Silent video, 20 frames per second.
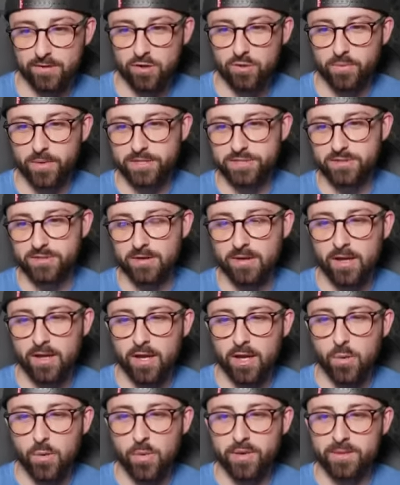Good question.
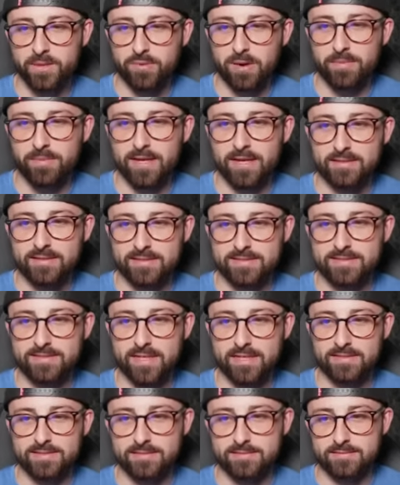Who will win the Premier League this
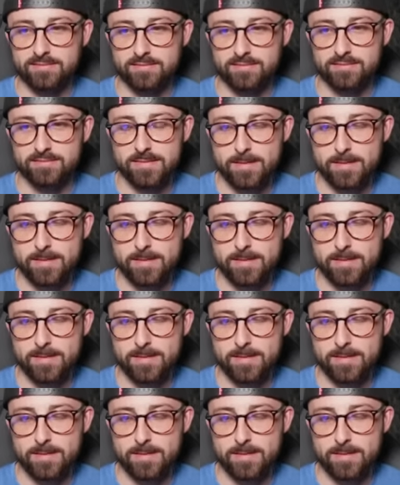season?